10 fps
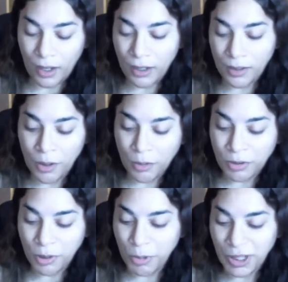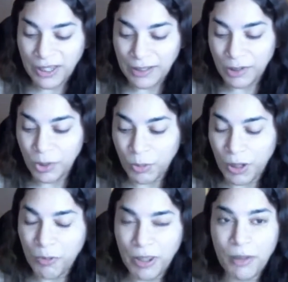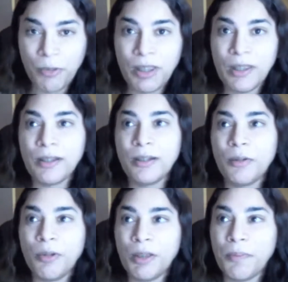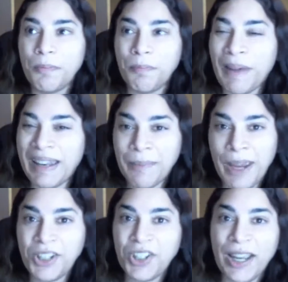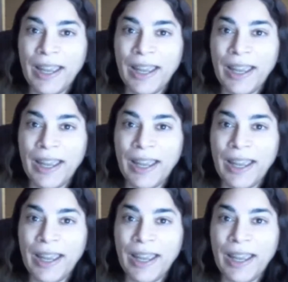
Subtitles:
I don't know, someone with a bad image,